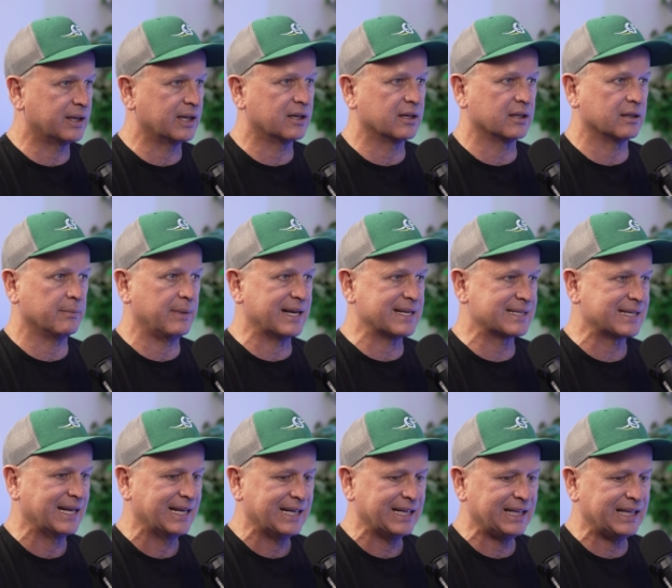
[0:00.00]
getting the best
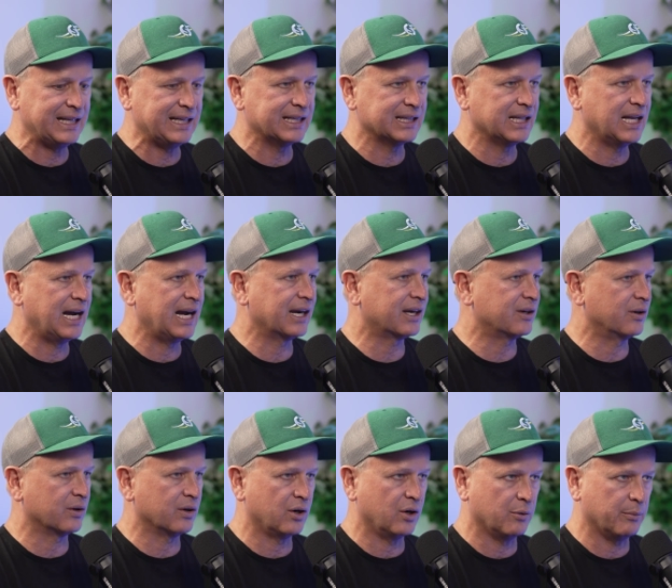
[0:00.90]
HELOC
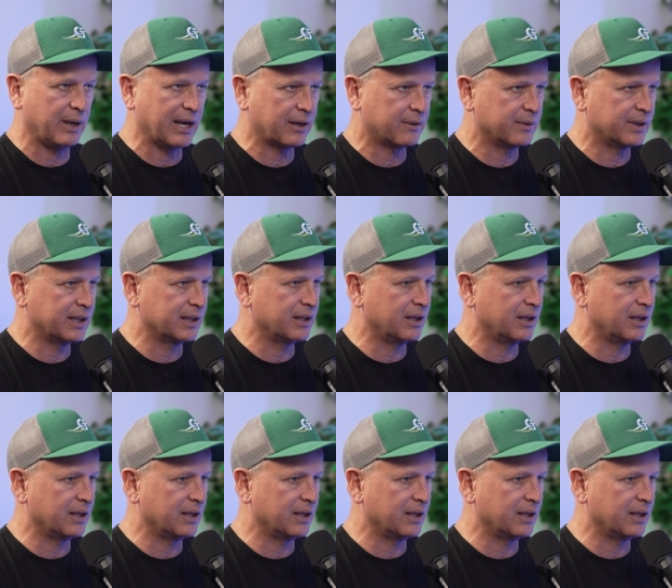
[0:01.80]
or home equity